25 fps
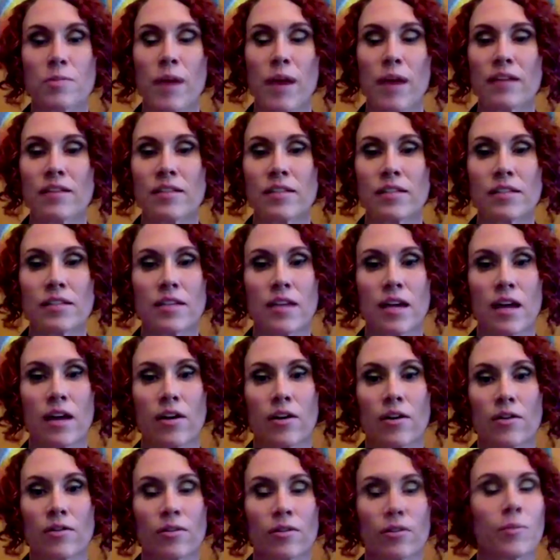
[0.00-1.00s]
passing
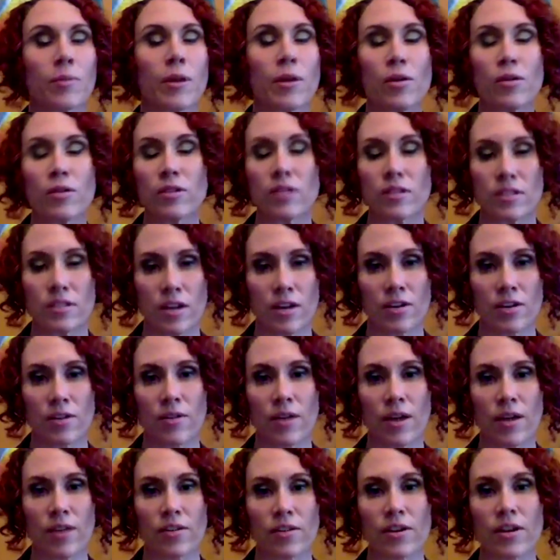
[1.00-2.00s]
down, or my oldest daughter
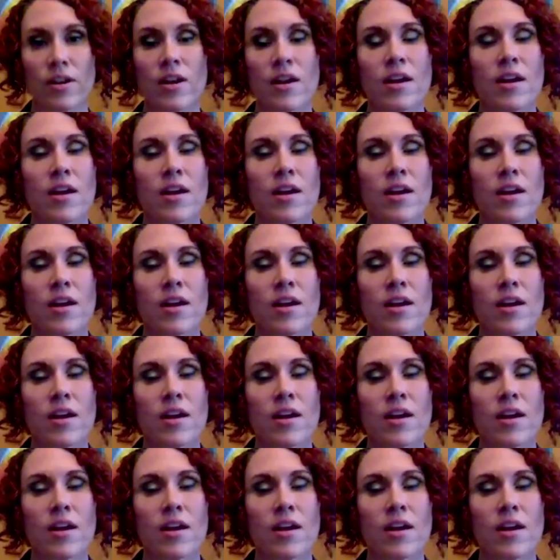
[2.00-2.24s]
rather,